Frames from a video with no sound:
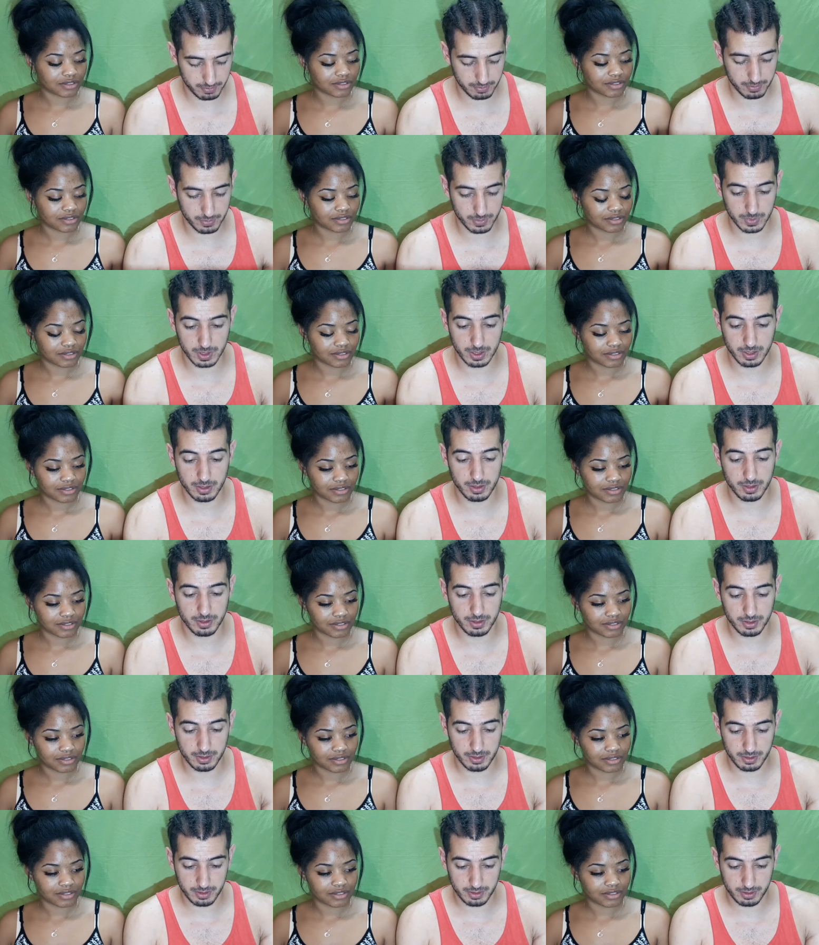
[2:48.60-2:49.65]

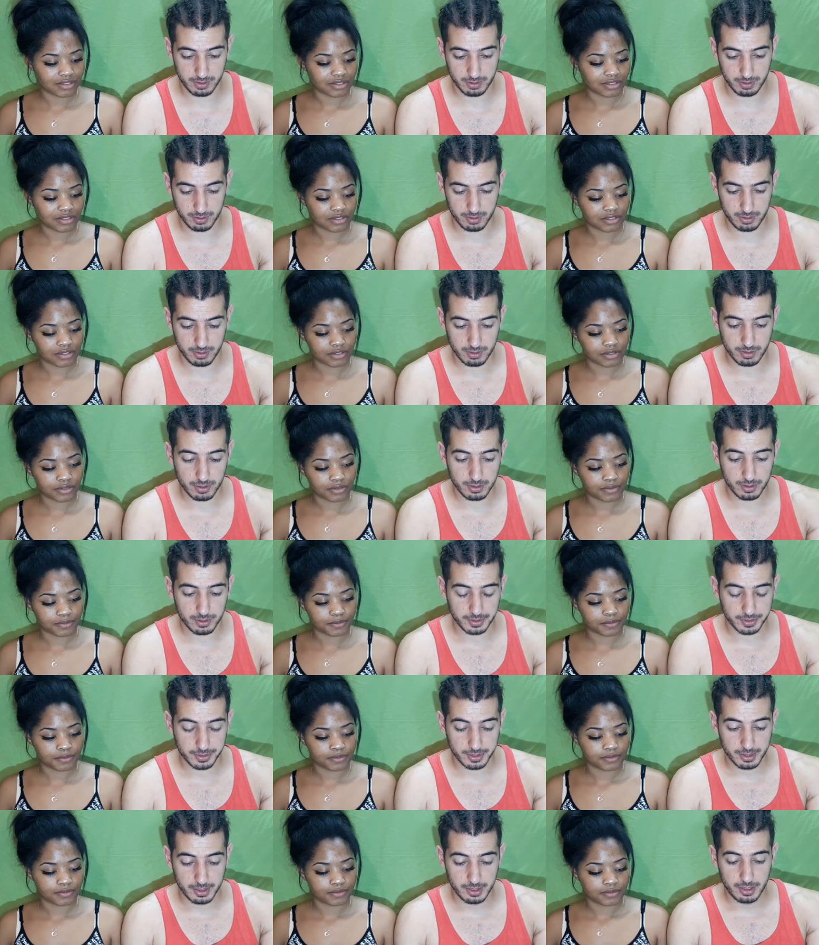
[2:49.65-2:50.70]

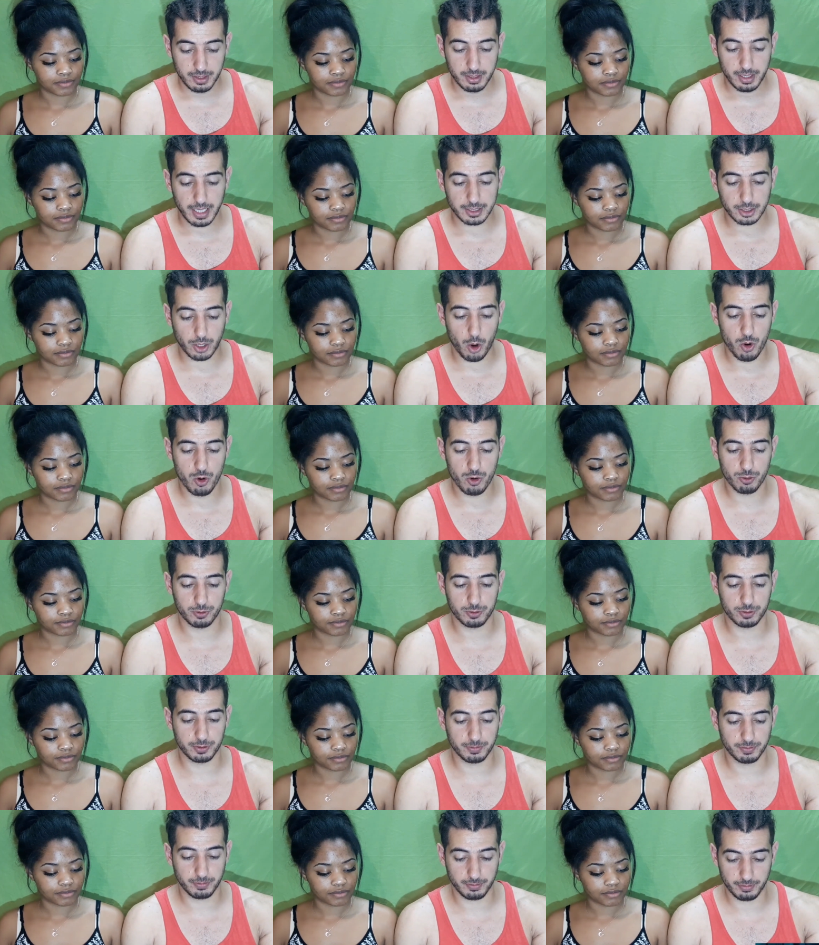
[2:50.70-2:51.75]

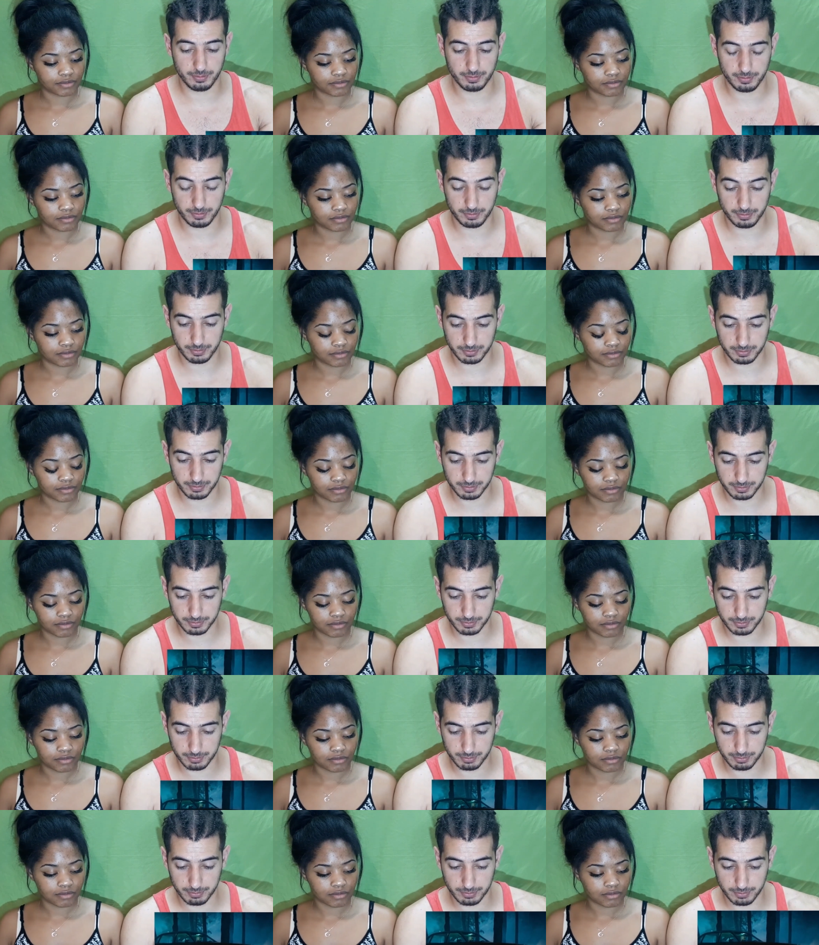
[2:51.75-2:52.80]

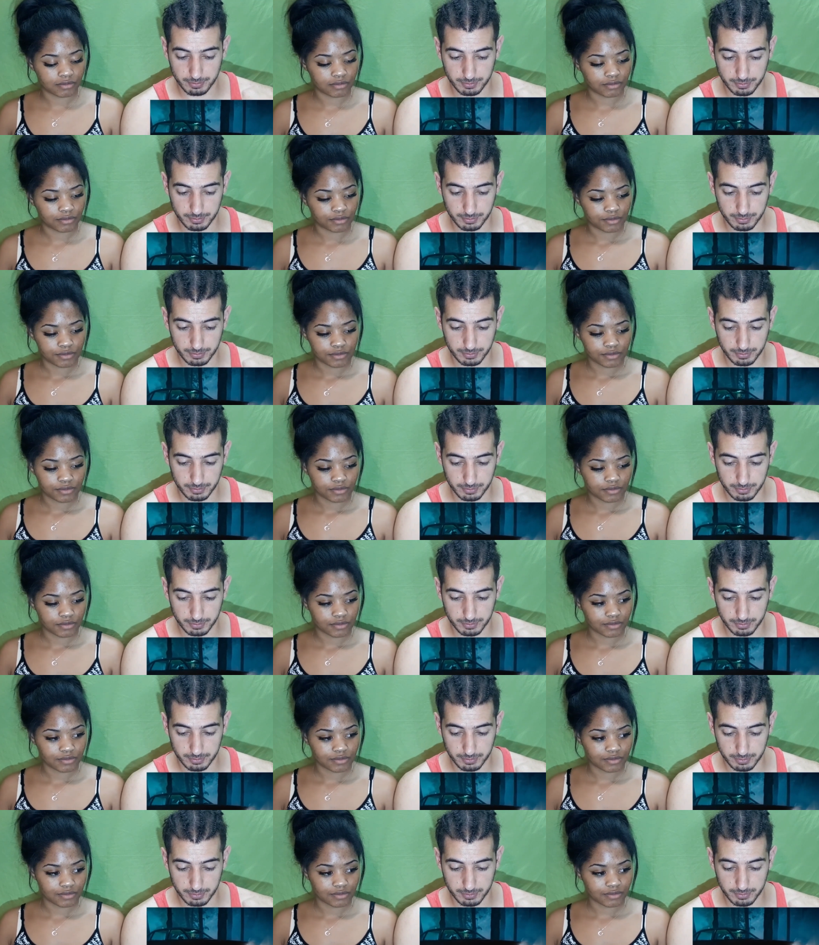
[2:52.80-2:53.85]

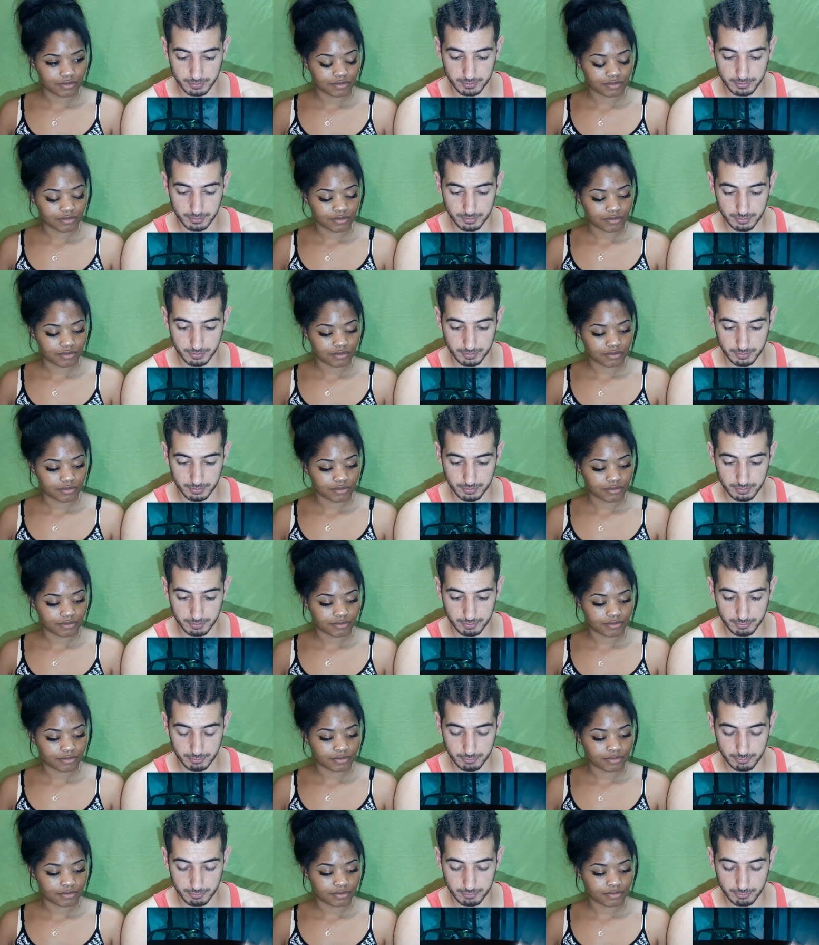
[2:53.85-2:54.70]
No one is speaking in this clip.